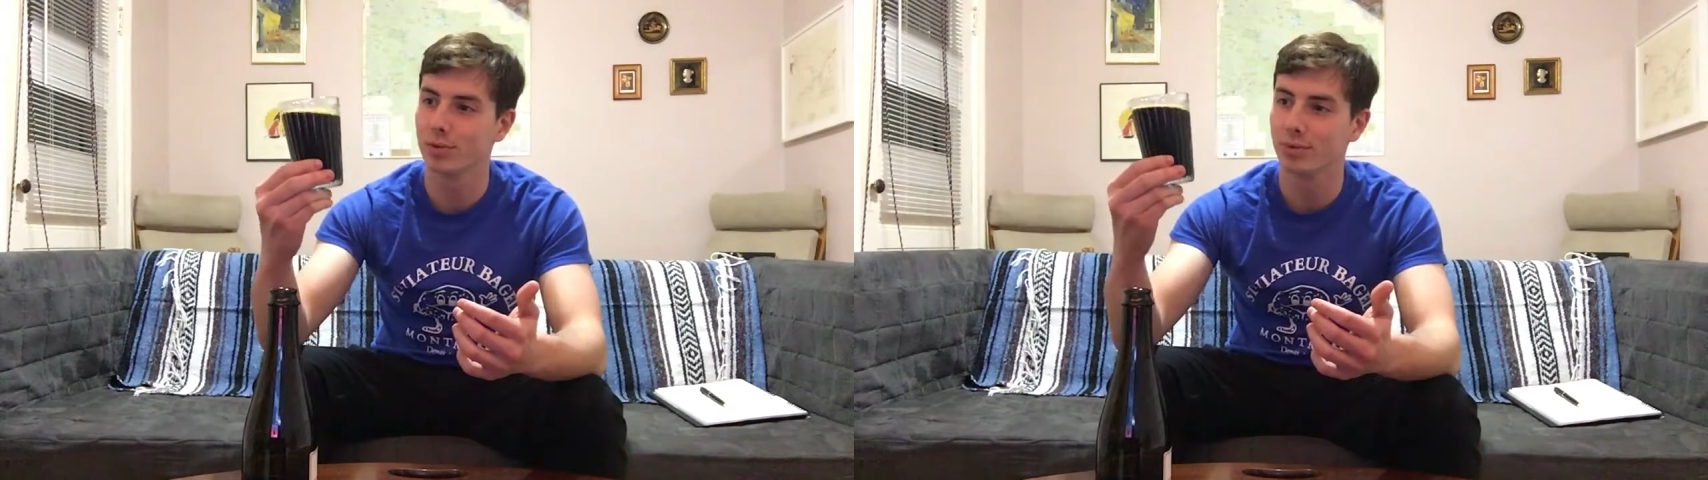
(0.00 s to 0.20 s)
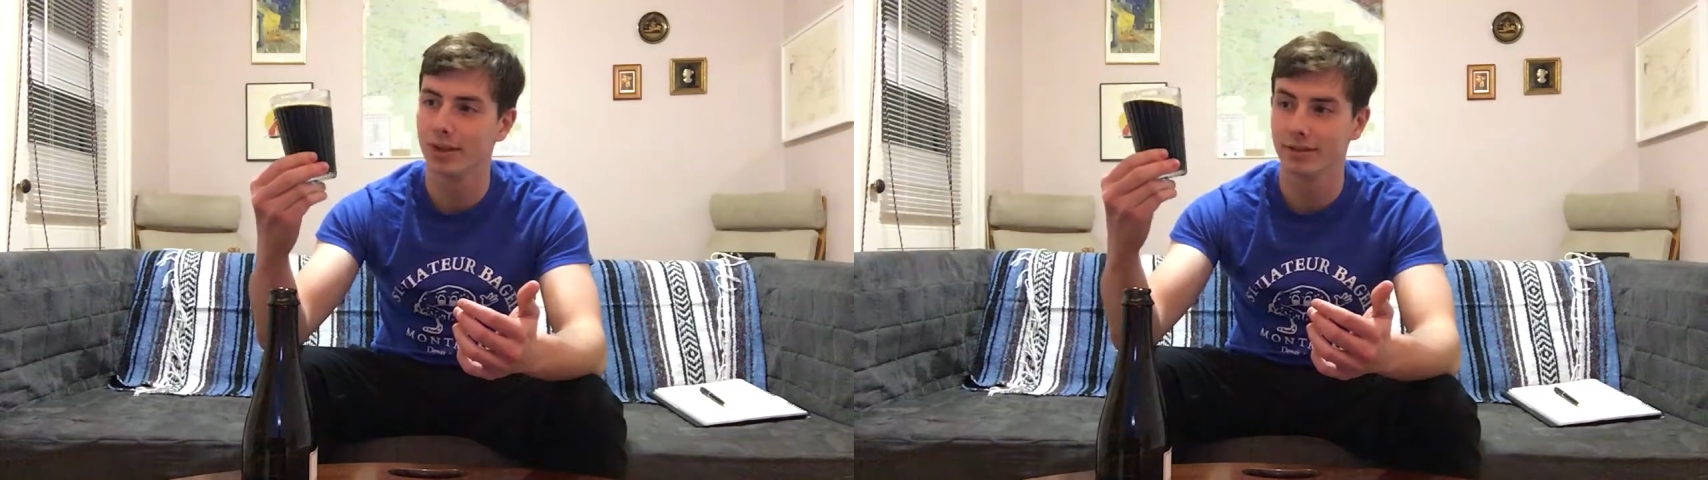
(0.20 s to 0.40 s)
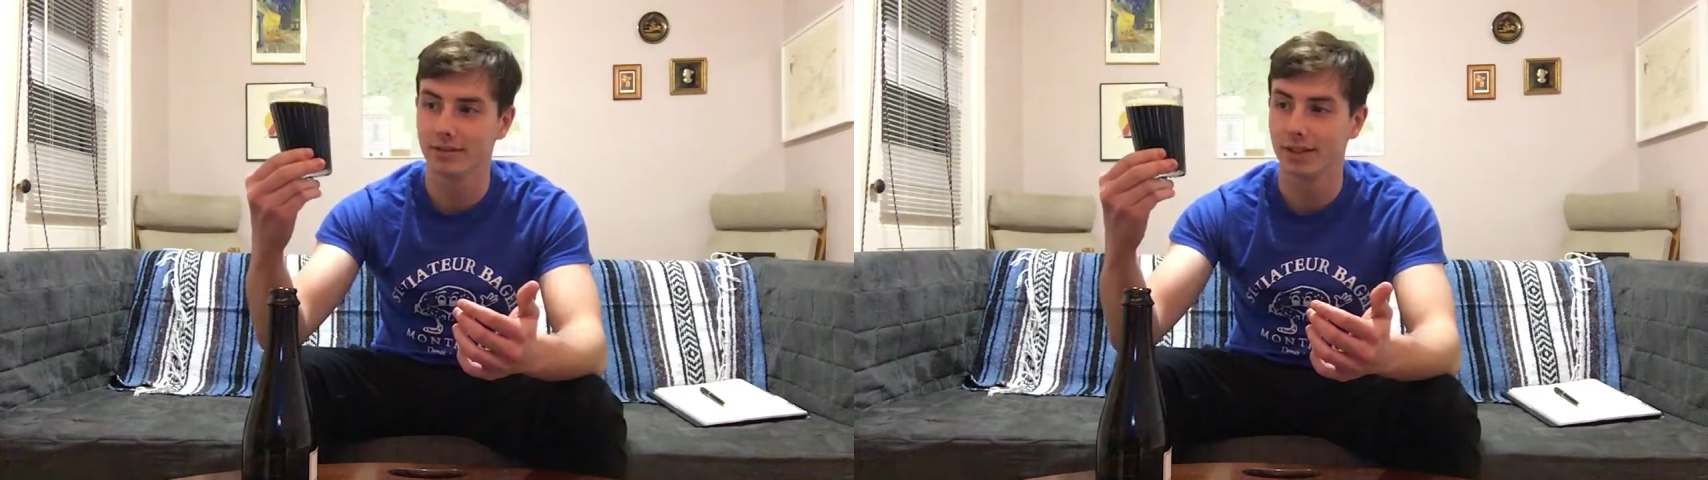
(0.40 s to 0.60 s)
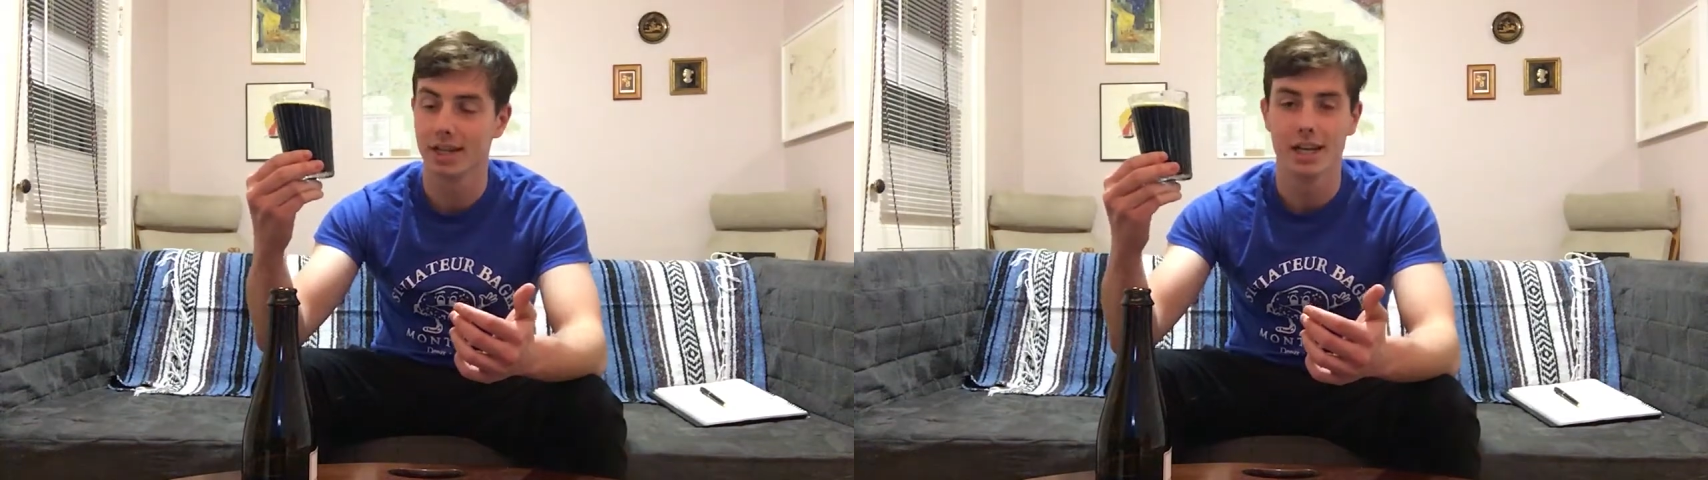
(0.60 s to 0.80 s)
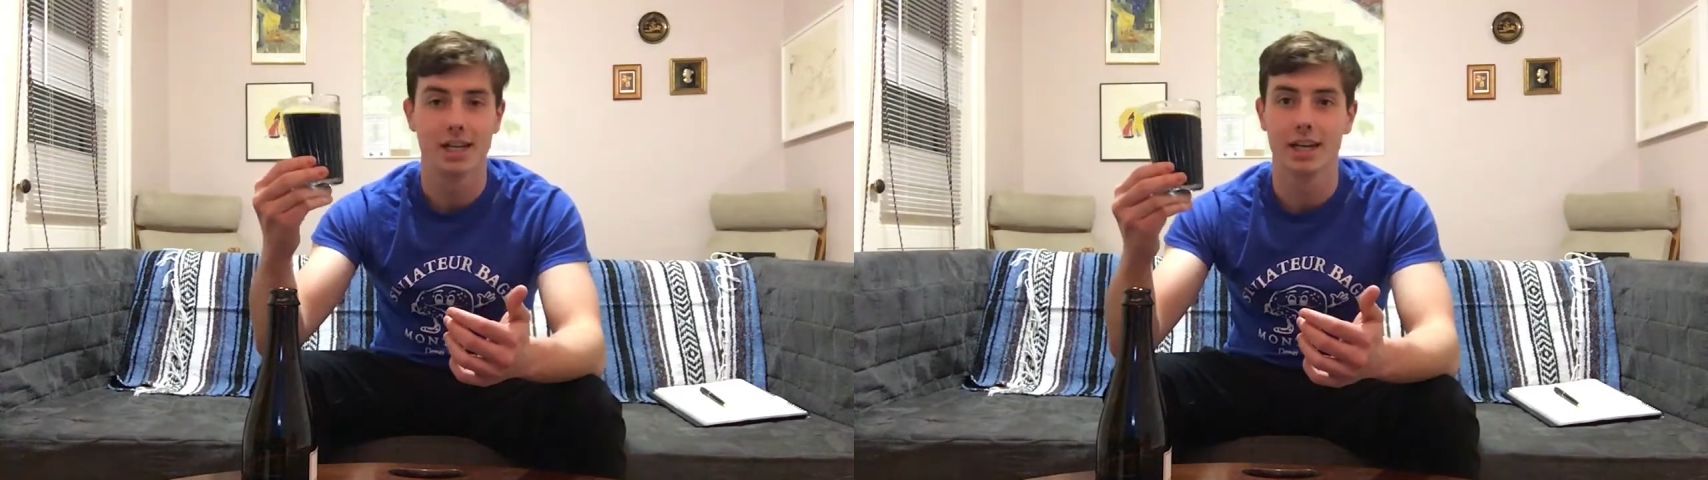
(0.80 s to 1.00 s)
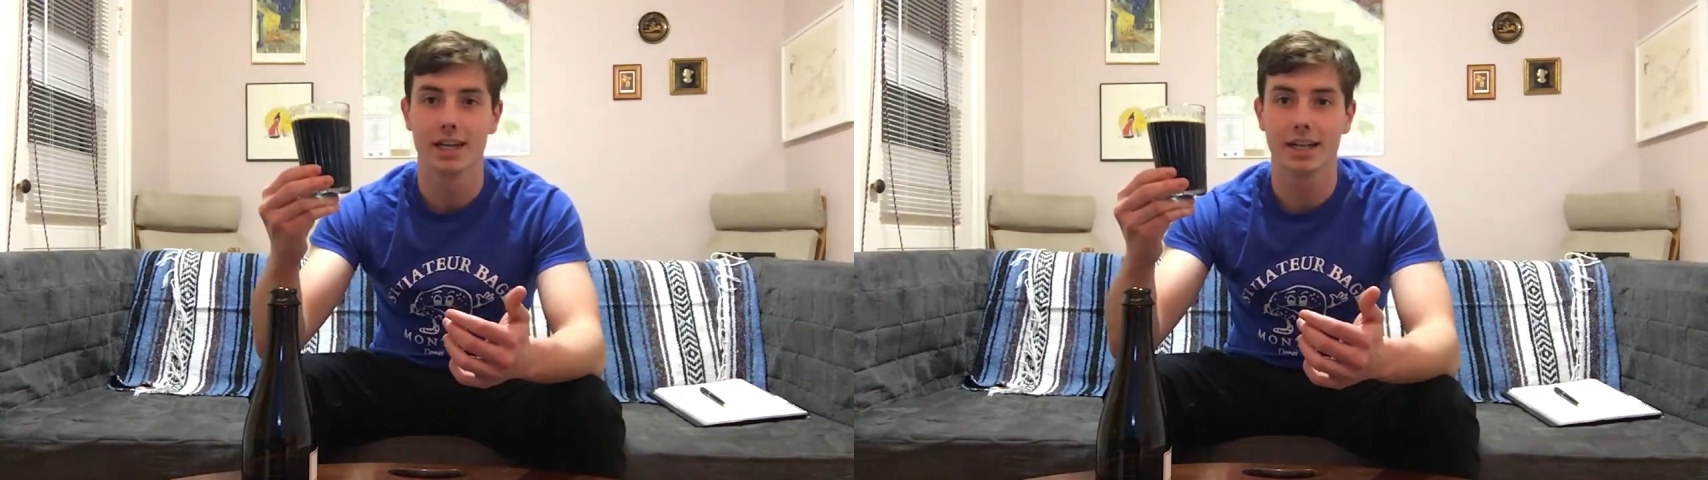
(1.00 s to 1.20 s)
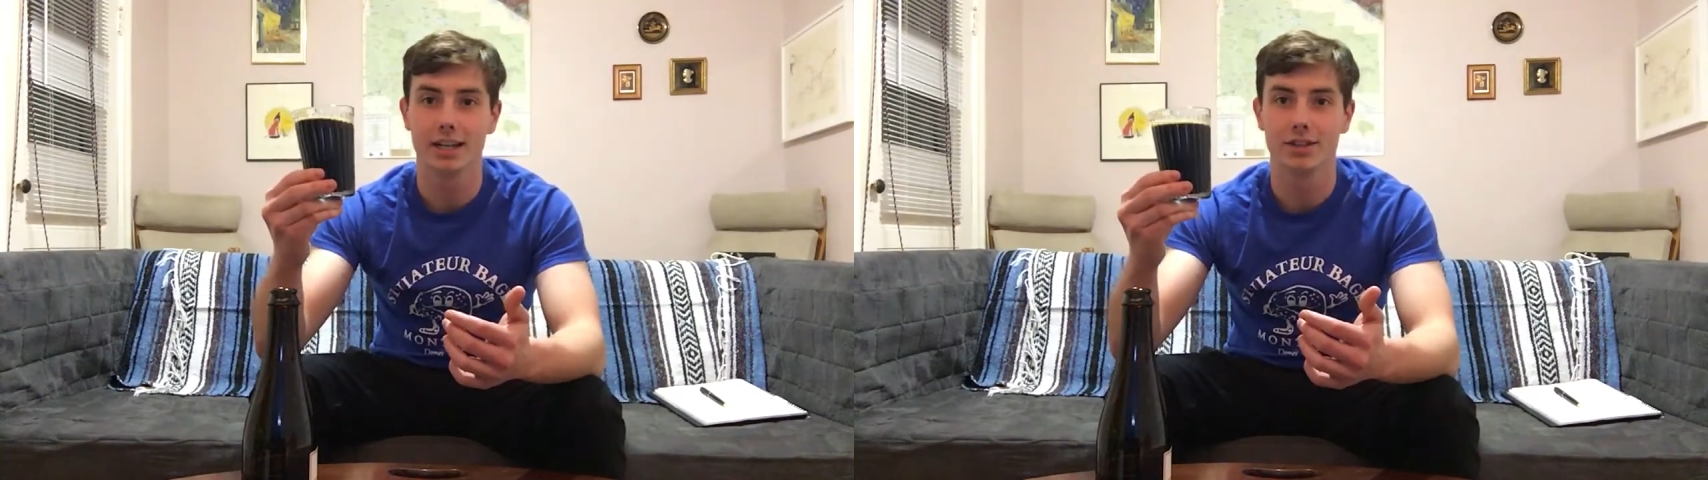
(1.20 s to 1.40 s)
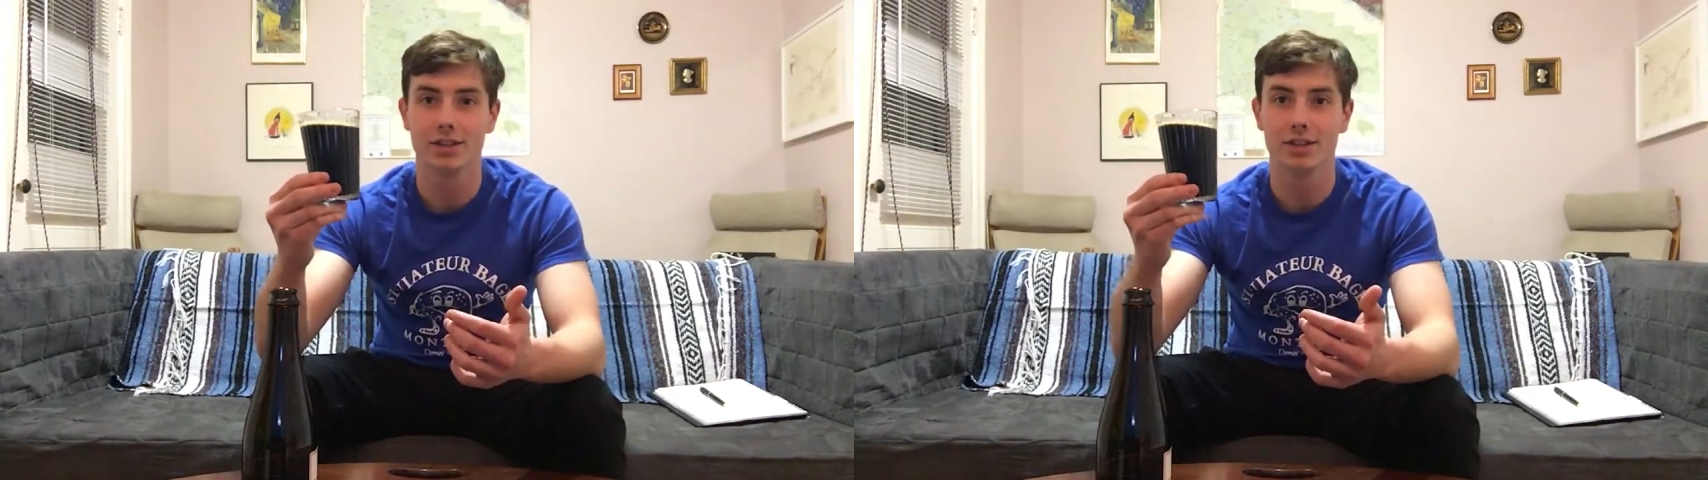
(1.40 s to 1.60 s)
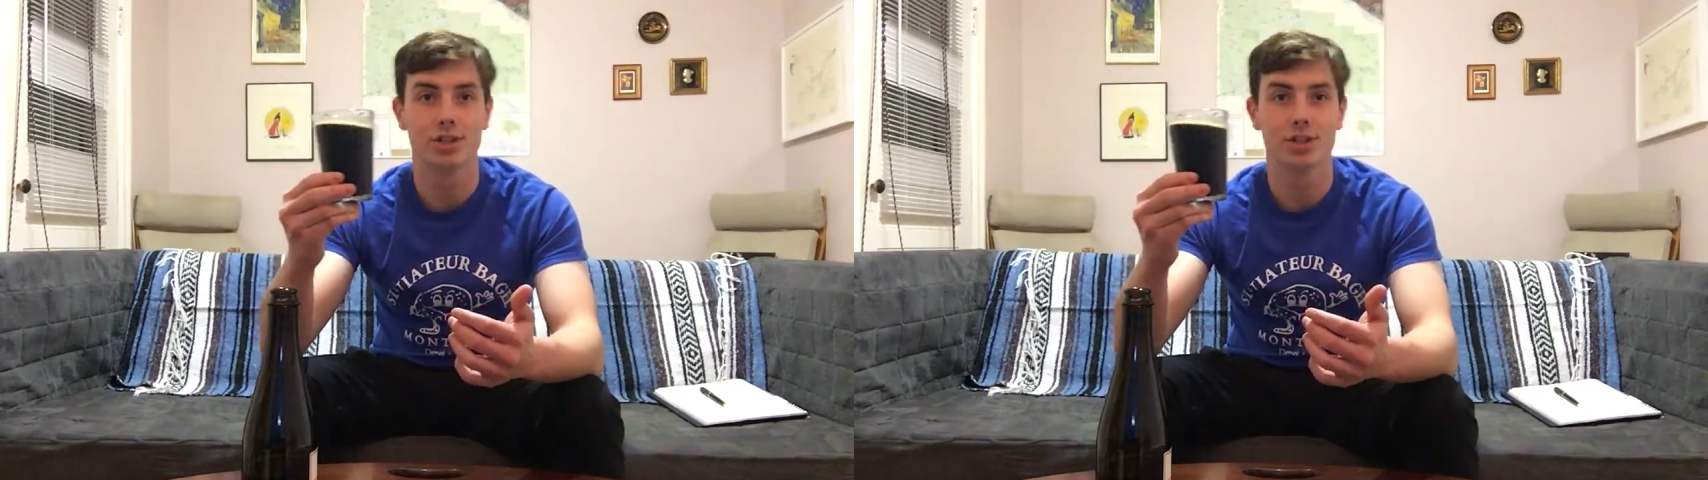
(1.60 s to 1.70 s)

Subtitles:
but I can't see